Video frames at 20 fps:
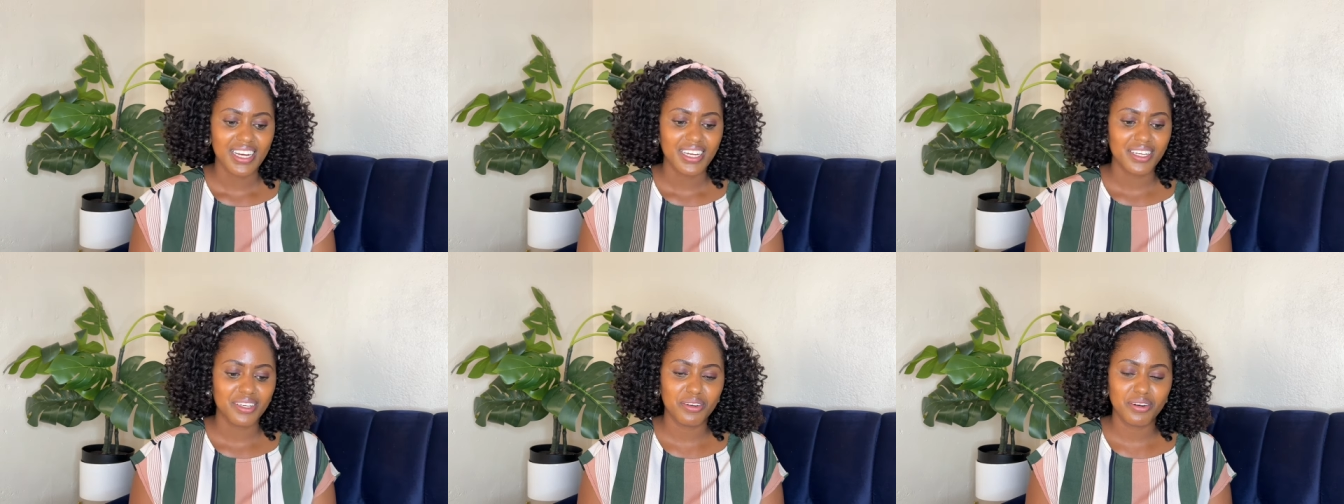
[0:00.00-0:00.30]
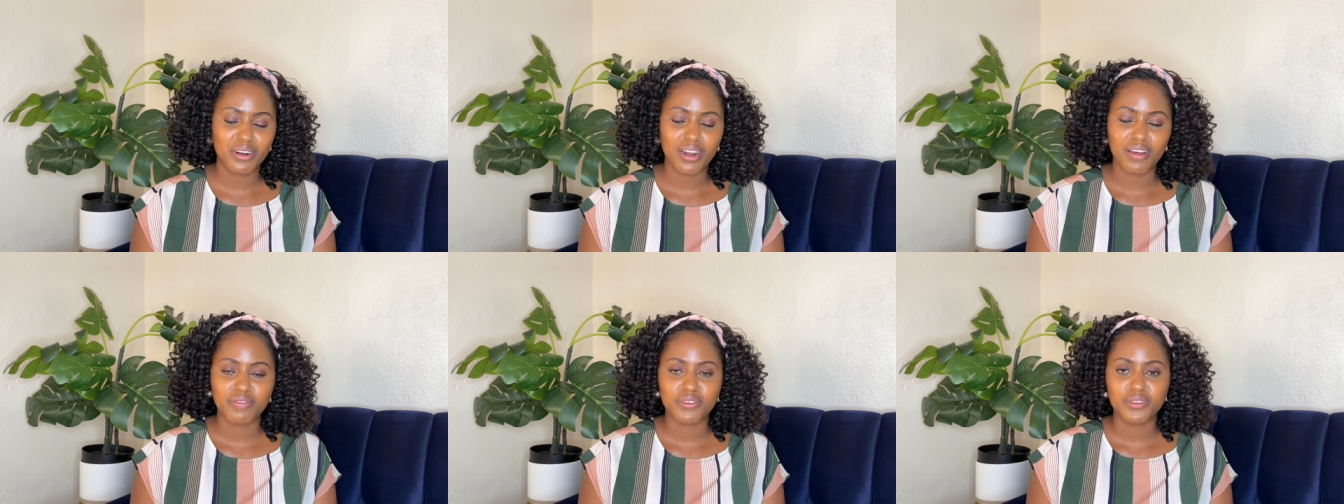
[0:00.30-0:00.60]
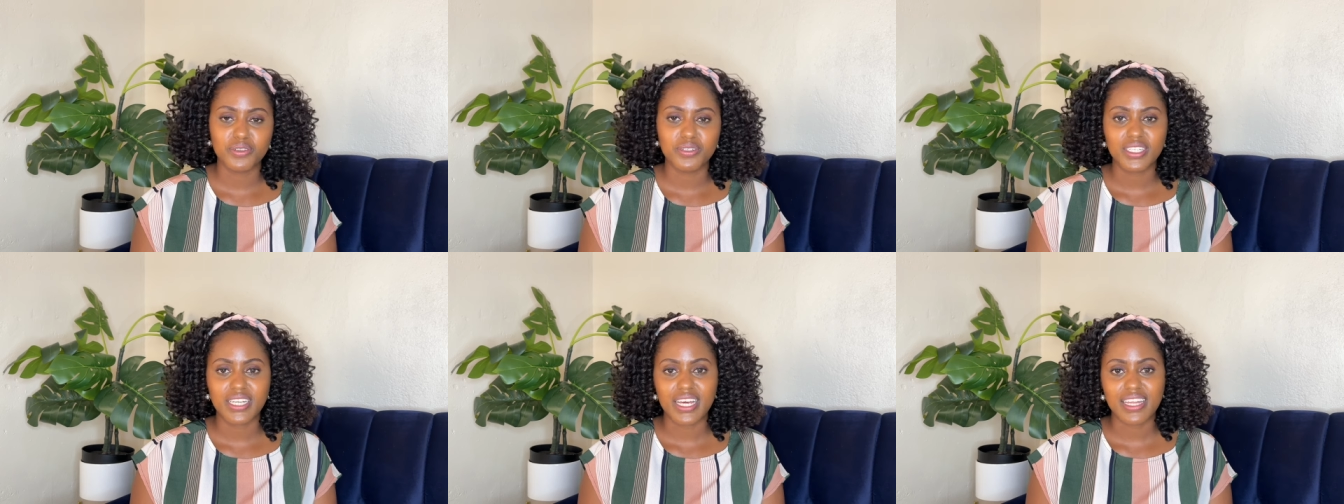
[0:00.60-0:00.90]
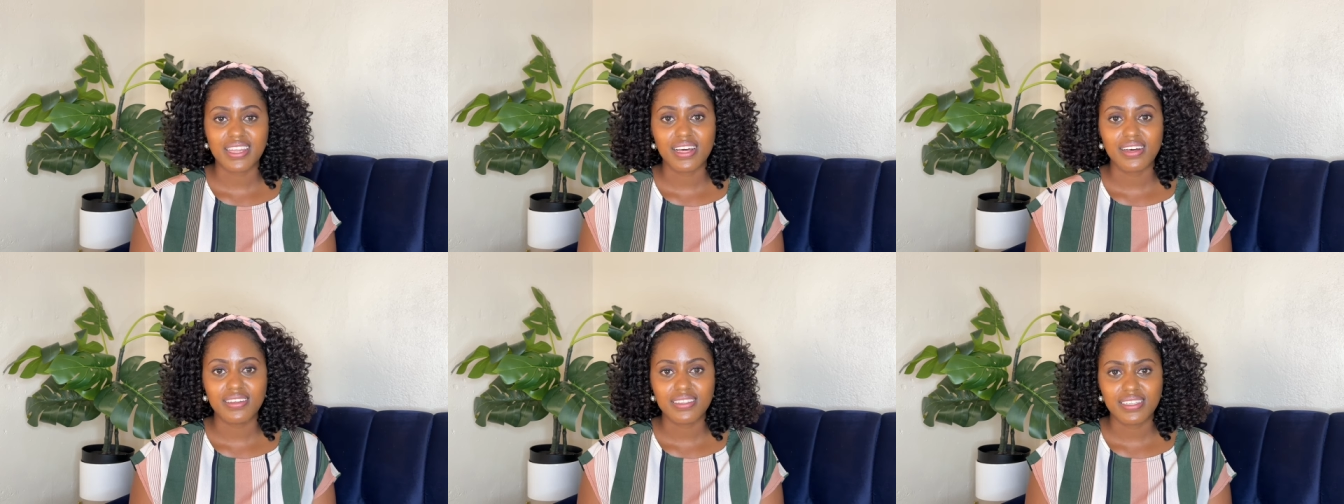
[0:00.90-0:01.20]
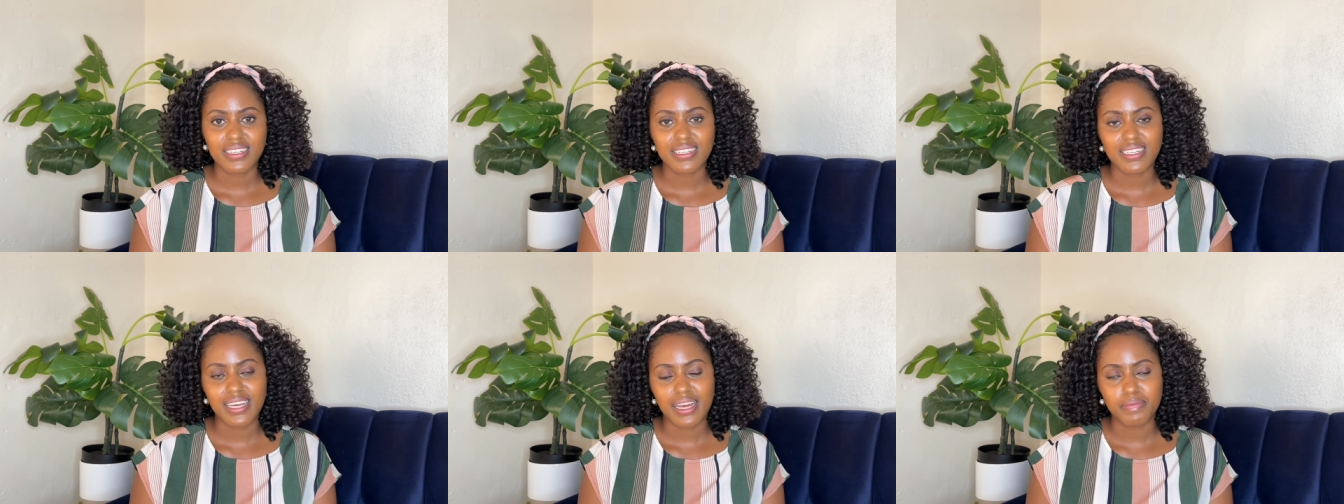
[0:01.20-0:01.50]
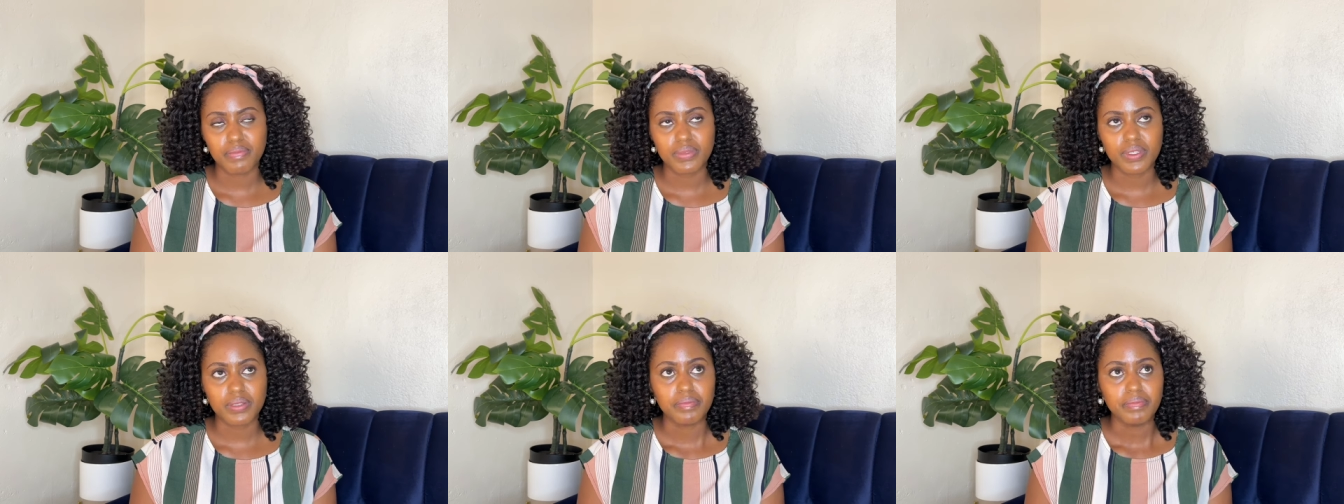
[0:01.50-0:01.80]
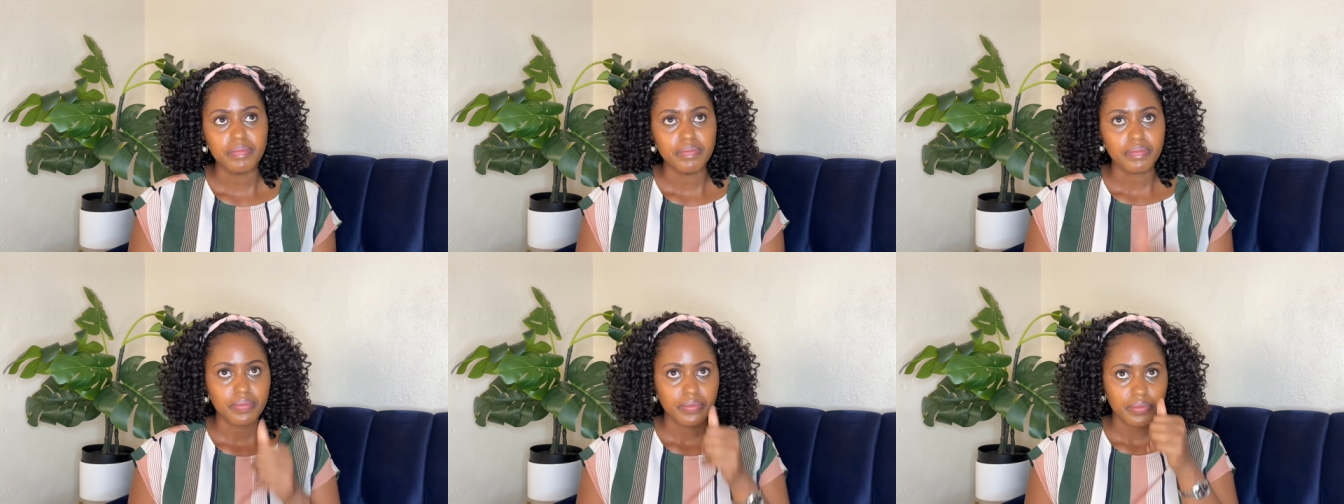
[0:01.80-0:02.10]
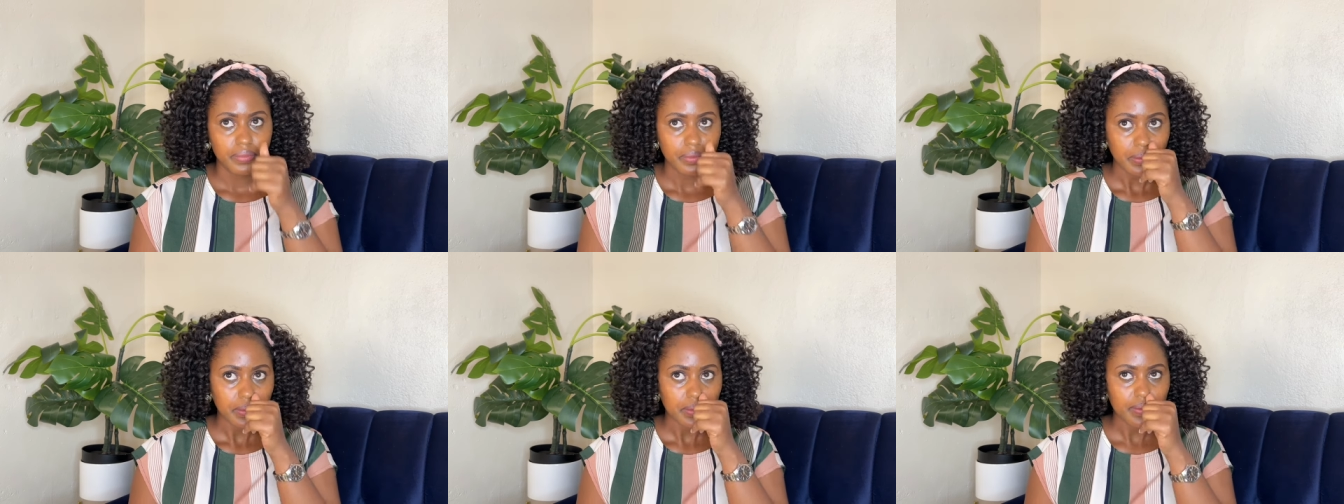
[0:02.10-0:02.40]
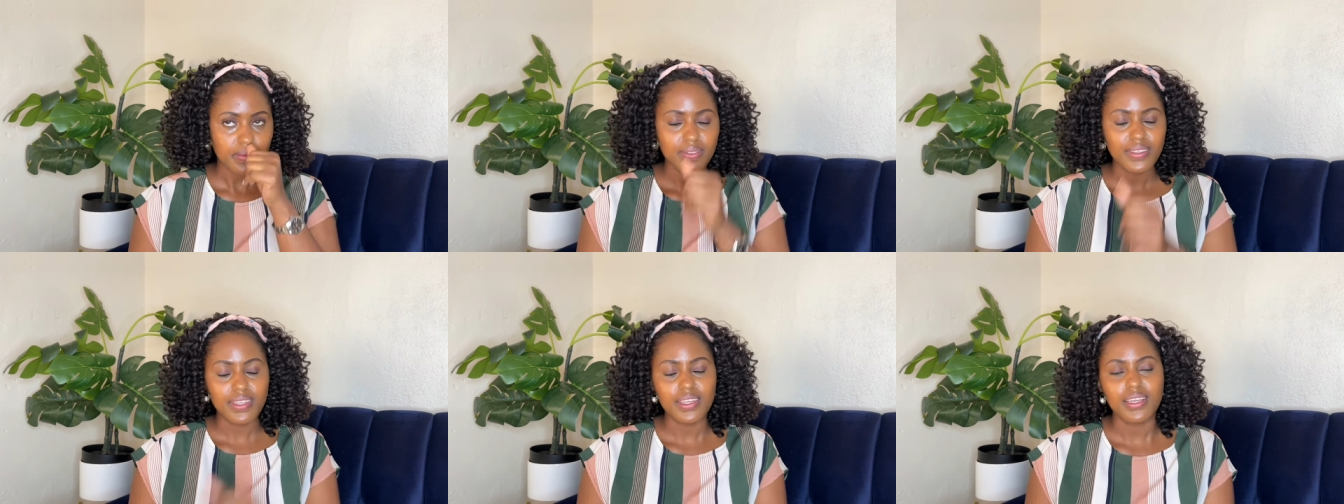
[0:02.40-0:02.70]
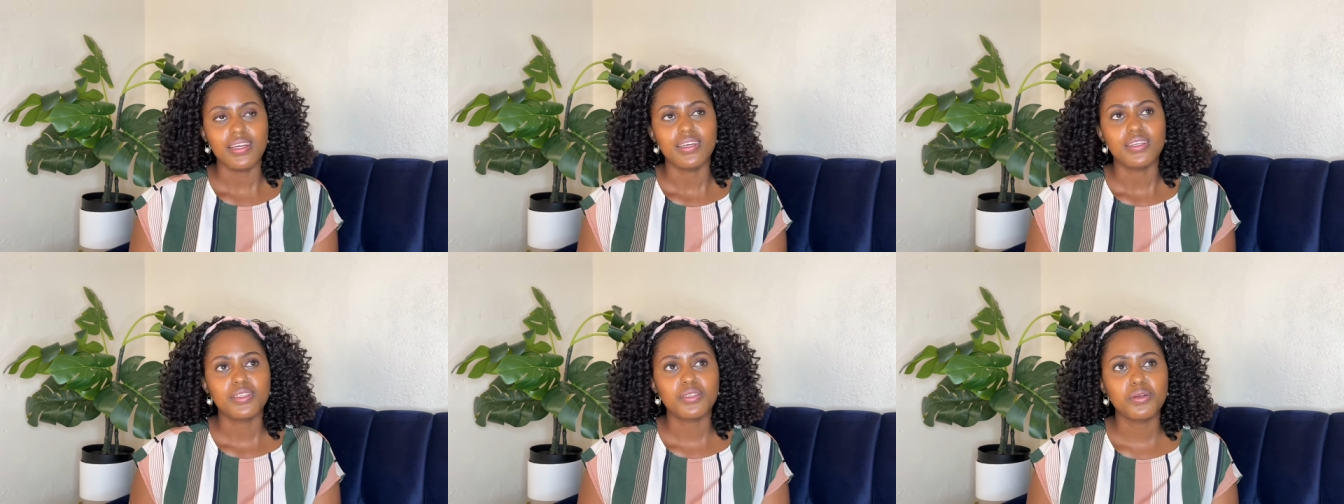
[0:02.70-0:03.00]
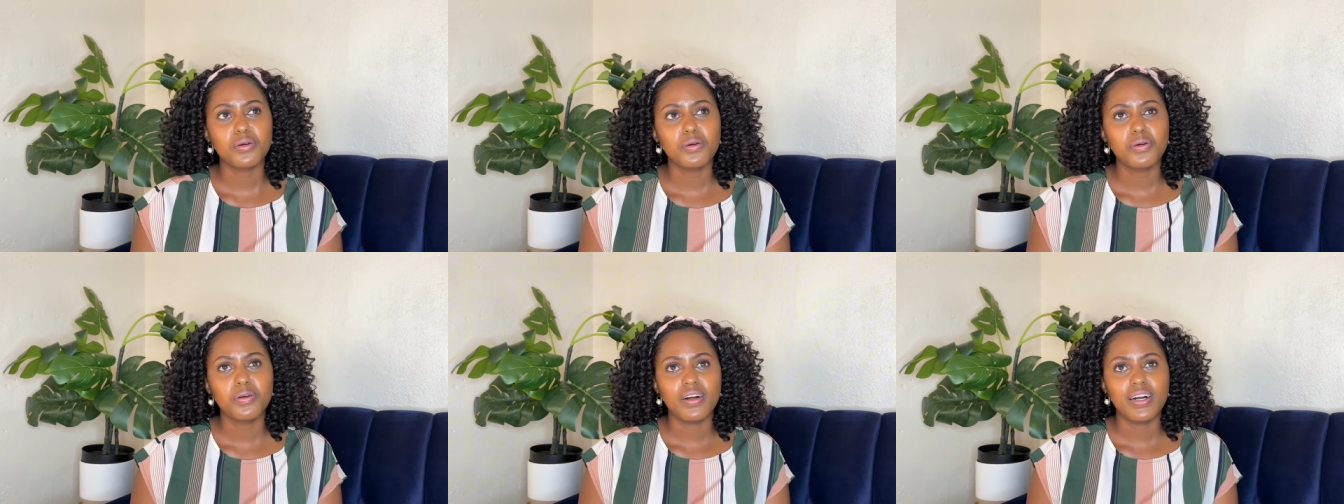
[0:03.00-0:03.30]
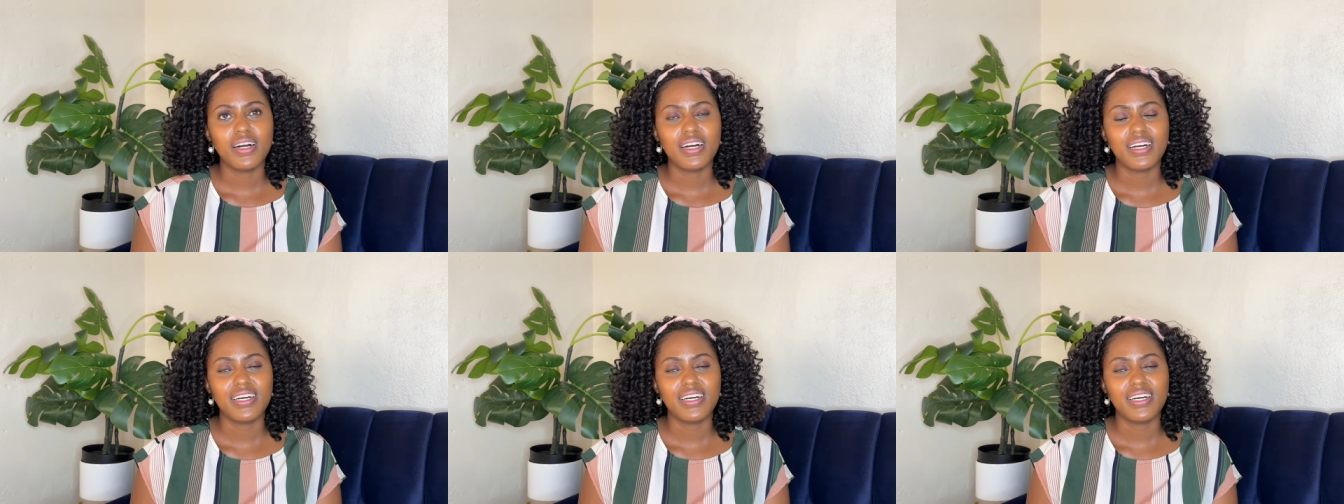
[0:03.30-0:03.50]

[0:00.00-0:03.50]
you don't have to do it a thousand times so